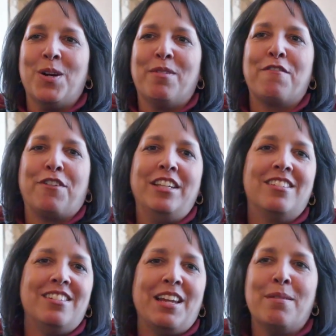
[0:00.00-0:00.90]
know, but
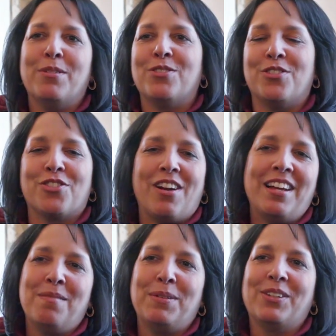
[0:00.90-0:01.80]
friends and neighbors, and
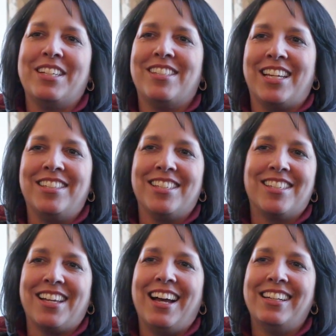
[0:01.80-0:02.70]
trying to build
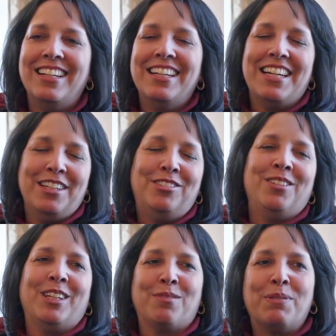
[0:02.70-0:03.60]
consensus on an
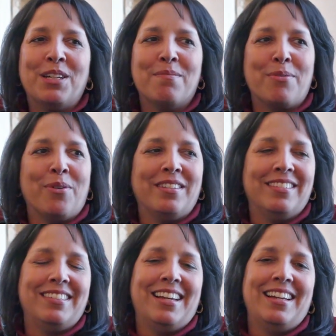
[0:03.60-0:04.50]
issue that's pretty important.